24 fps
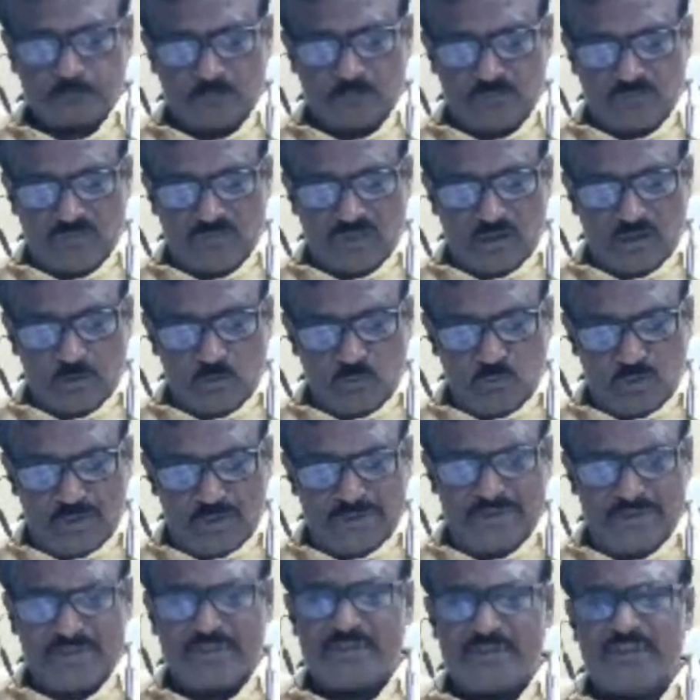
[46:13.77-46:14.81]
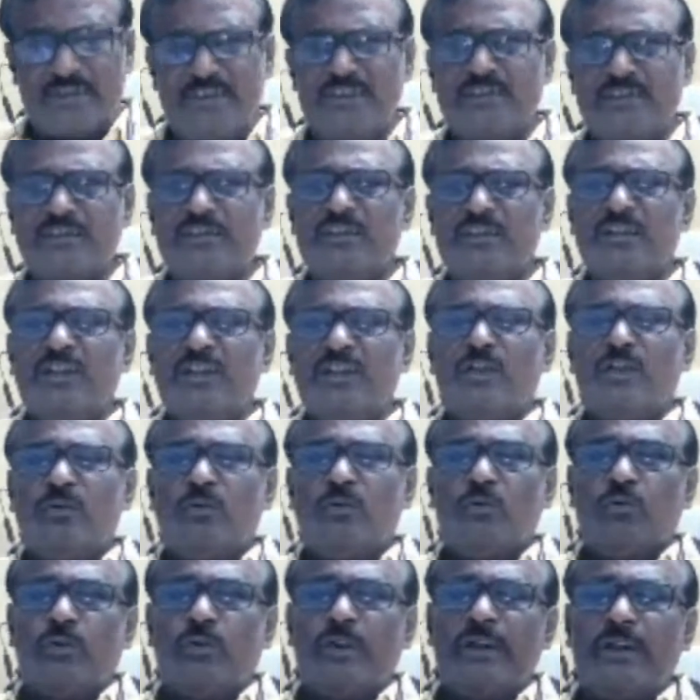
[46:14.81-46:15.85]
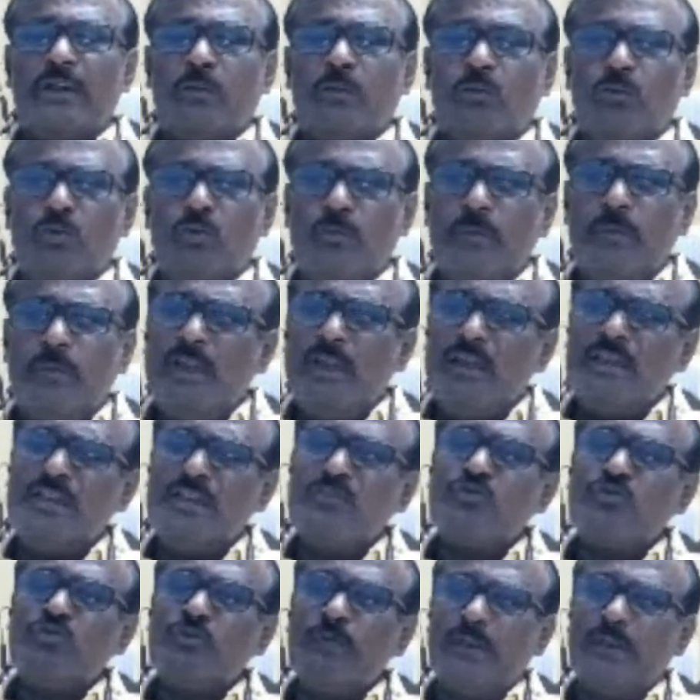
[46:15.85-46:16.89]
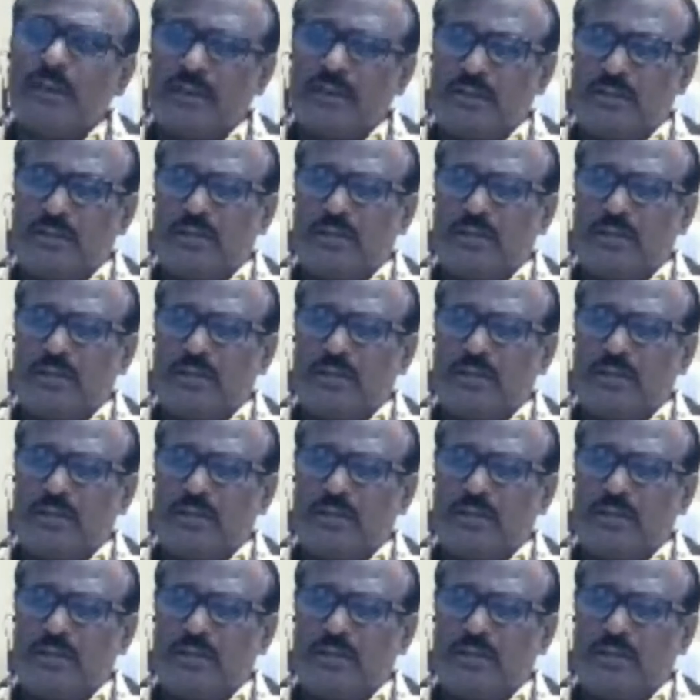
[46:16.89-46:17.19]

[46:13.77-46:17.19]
What it says? When a woman is to be arrested,